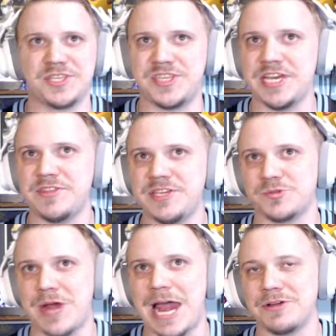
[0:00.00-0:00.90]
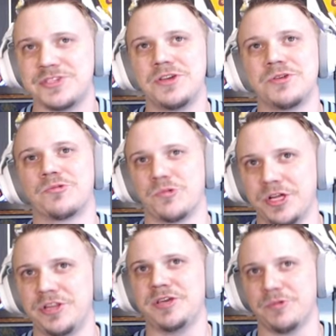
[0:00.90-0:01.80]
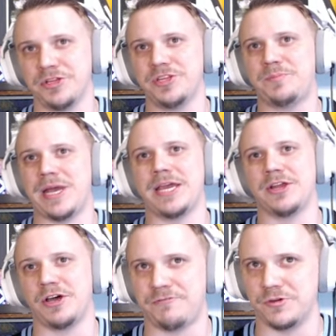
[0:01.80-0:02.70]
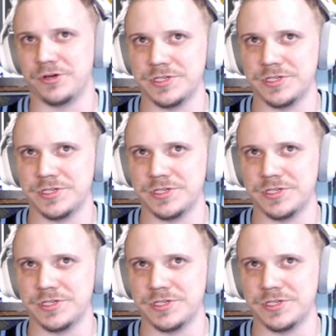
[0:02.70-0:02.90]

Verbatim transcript: to seeing these routes really, really paying off for